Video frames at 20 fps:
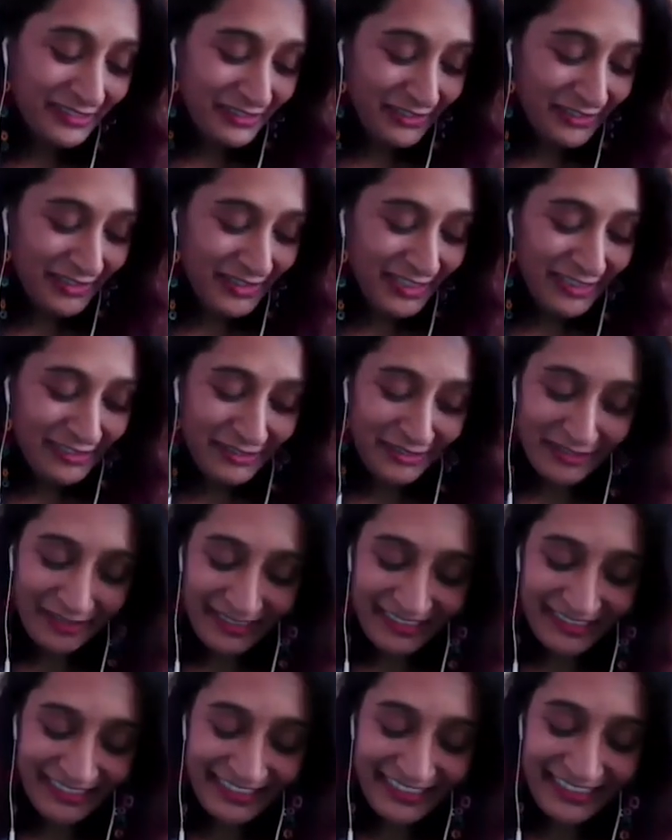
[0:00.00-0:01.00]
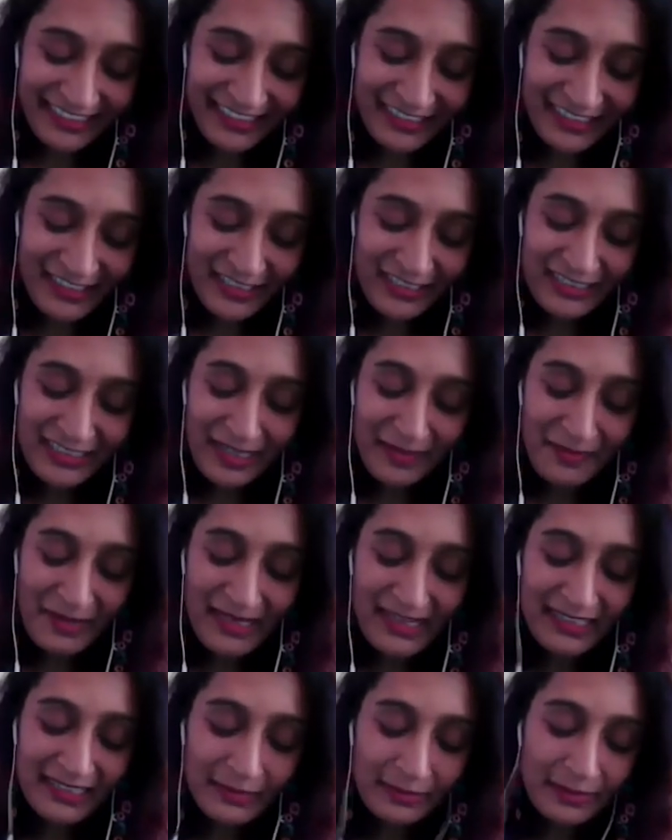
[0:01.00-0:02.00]
sorry at all. So tell me a
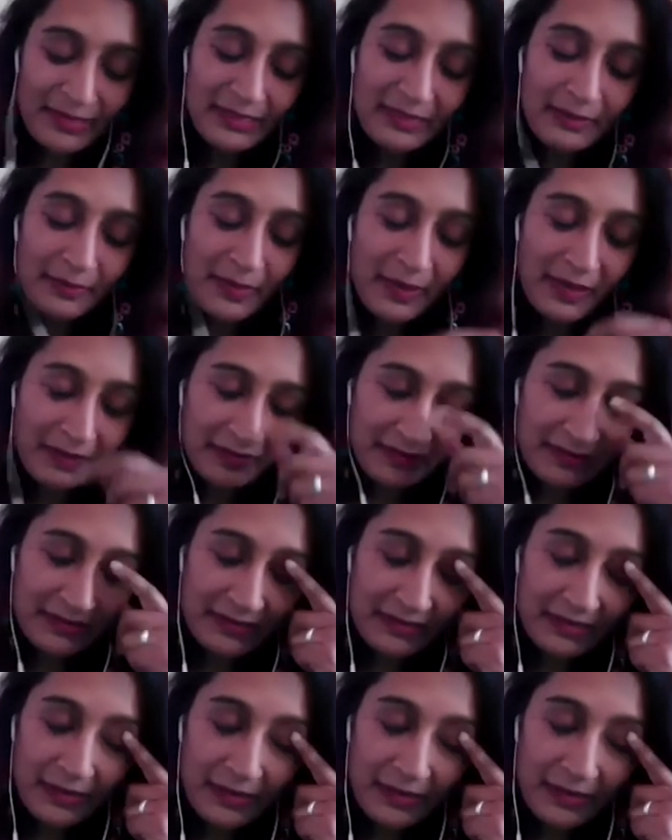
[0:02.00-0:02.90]
little bit about,